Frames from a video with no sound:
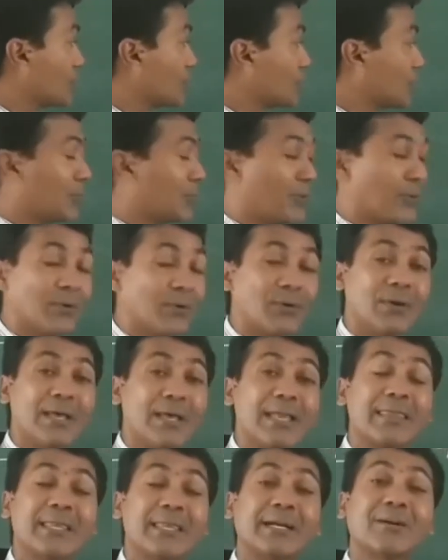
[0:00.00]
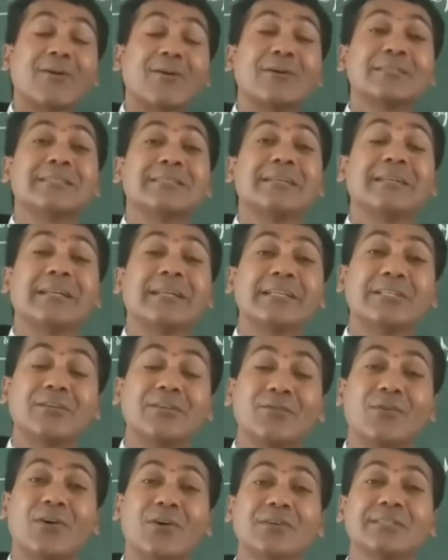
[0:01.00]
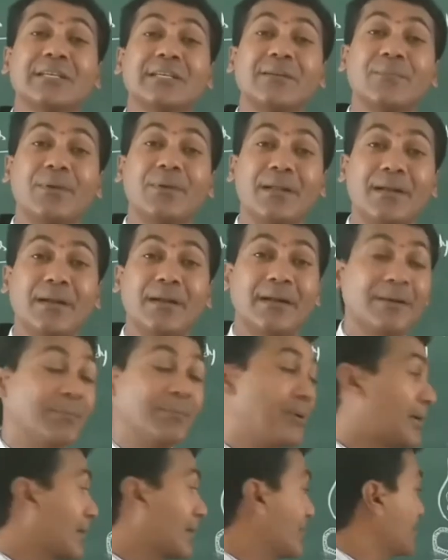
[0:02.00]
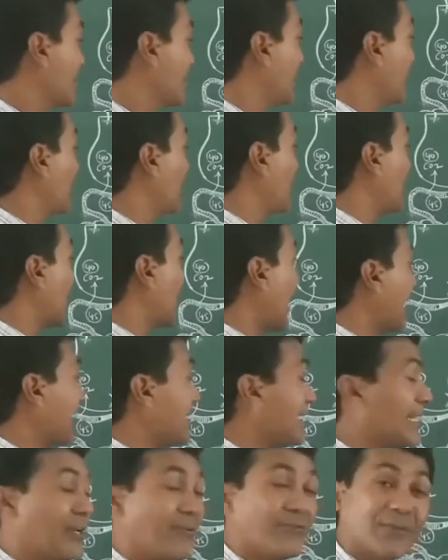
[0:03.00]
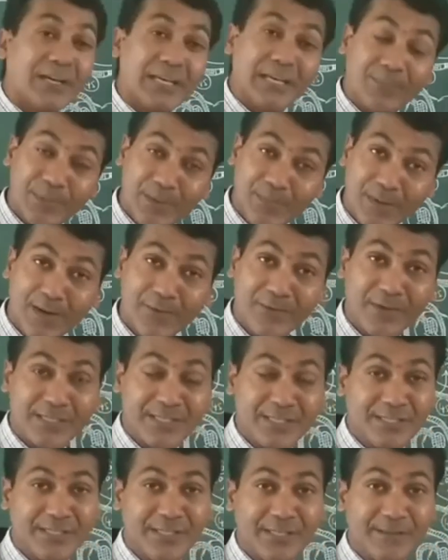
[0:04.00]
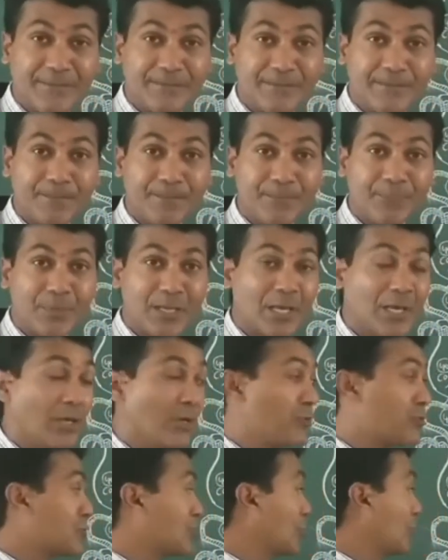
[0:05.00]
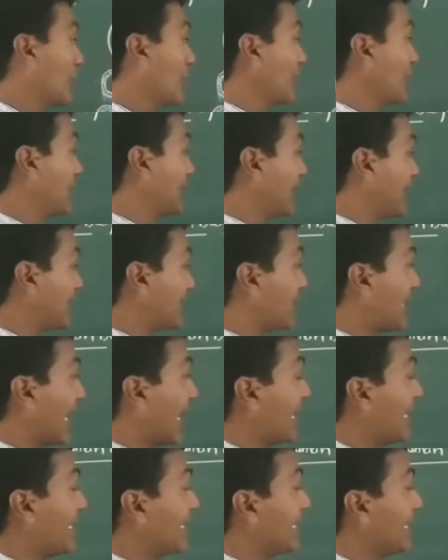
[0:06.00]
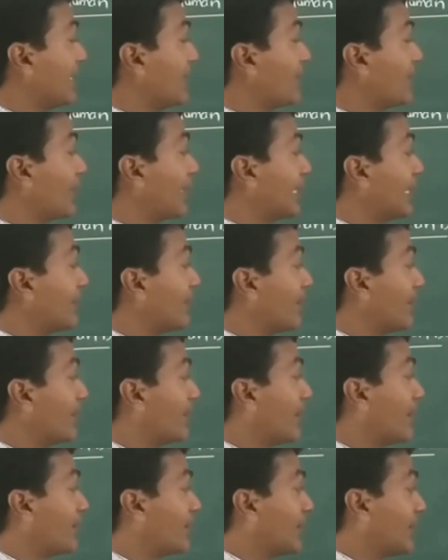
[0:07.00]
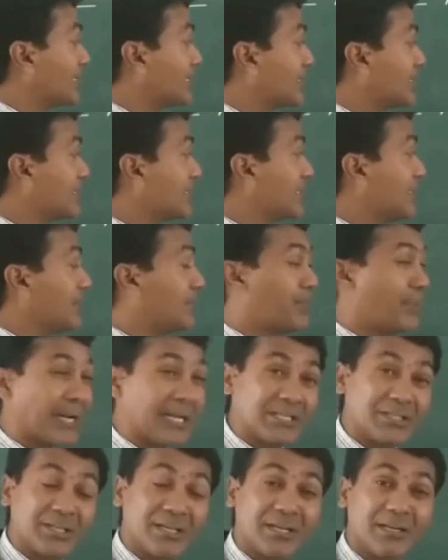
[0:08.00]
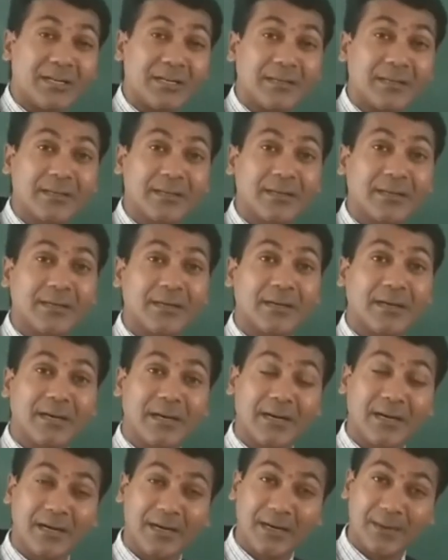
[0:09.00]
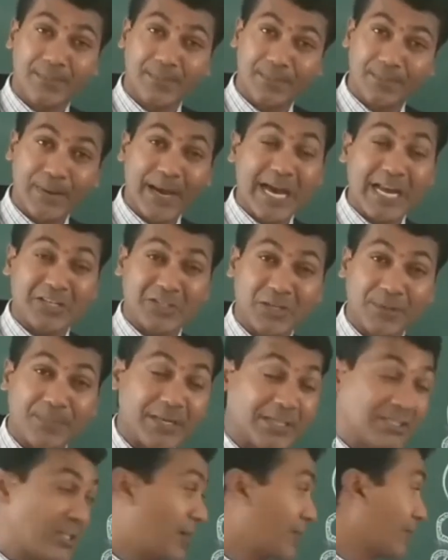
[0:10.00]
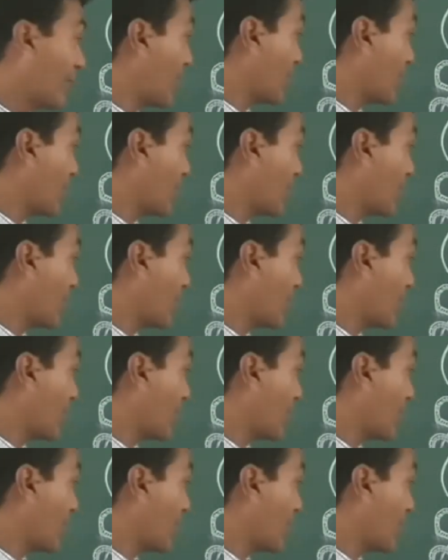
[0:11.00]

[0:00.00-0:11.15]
so the concentration of oxygen in blood becomes into 95 mm of Hg. So this 95 mm of Hg pressure, partial pressure of